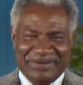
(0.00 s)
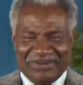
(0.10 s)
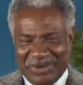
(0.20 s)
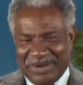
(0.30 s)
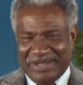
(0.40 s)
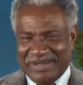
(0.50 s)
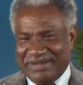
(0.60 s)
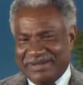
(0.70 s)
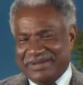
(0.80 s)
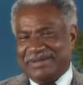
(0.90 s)
crawling
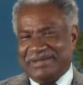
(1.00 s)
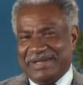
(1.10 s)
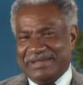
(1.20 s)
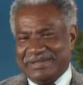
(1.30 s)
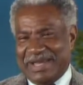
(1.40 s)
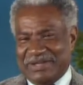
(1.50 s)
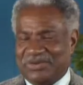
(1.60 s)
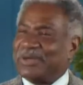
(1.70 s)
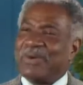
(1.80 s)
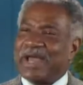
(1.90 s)
uh, as, as
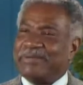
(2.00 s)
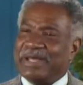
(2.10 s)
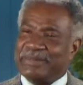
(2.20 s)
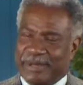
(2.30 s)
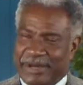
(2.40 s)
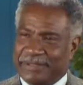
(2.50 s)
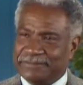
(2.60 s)
required by the part.